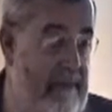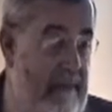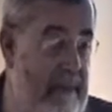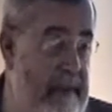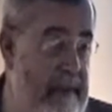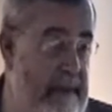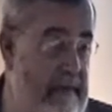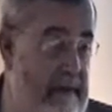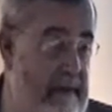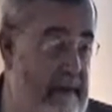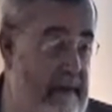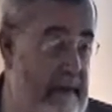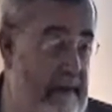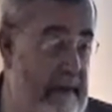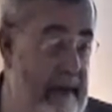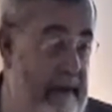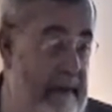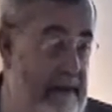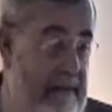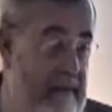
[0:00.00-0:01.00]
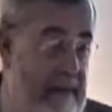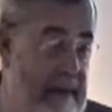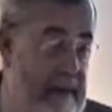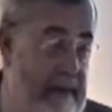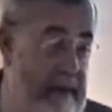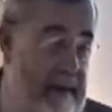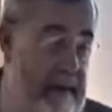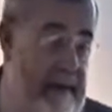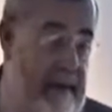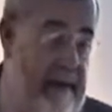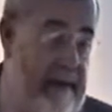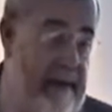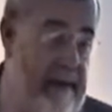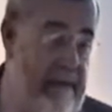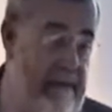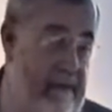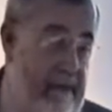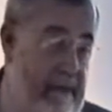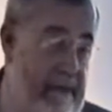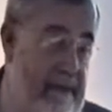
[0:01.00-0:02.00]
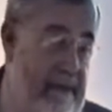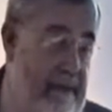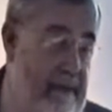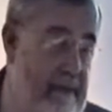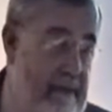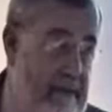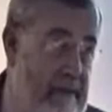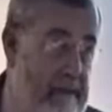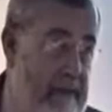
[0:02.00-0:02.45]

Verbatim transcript: amazing sometimes what you could think of when you do this.